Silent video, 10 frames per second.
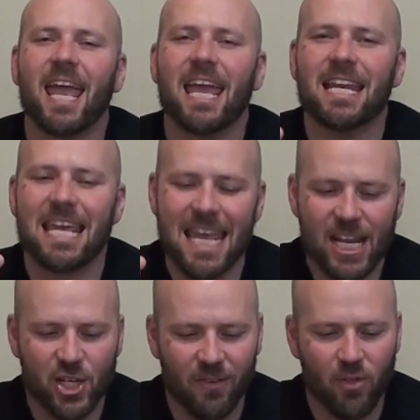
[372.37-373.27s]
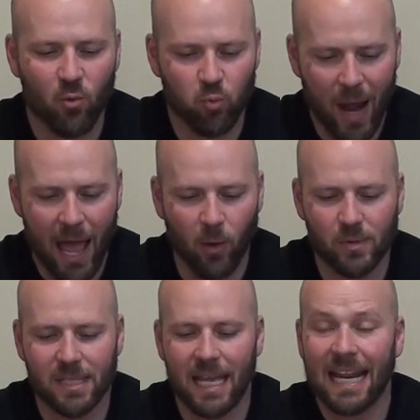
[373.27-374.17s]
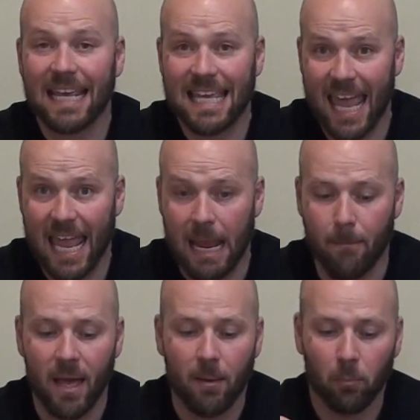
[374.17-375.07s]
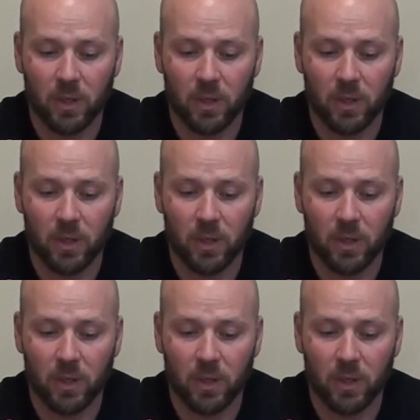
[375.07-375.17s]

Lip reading: In each of the rounds in a game,